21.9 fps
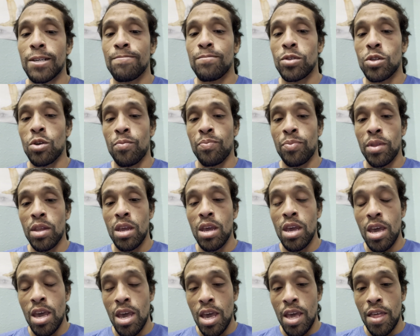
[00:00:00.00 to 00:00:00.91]
So
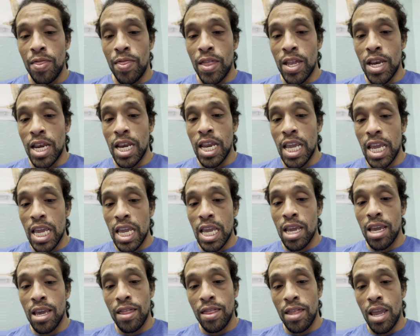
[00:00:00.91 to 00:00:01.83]
the knee,
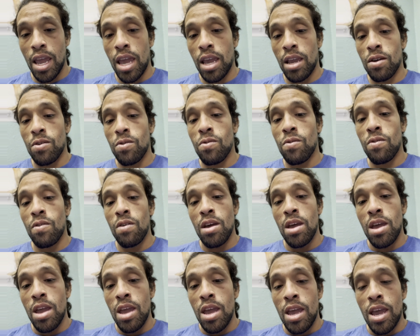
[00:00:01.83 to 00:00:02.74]
the ankle,
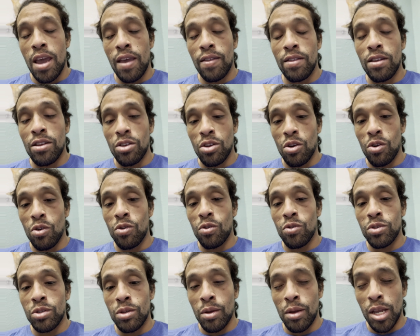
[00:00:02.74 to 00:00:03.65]
and the
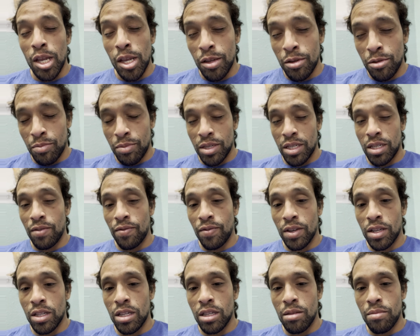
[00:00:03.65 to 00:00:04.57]
toes,
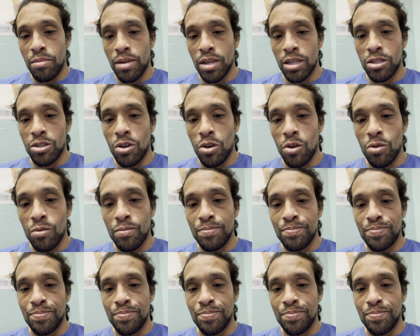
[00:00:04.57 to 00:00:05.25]
specifically the big toe.